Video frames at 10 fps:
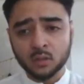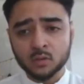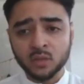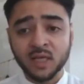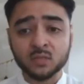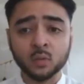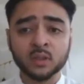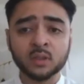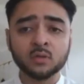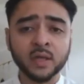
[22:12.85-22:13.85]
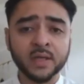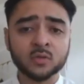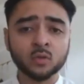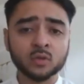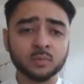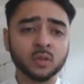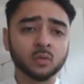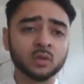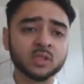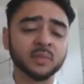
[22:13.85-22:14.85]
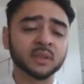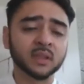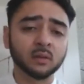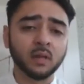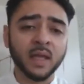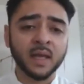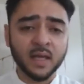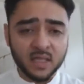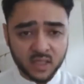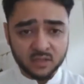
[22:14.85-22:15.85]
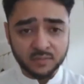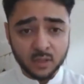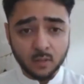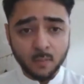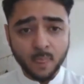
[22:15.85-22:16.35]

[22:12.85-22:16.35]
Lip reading: So that's why the UK has launched something called the Special NHS Visa,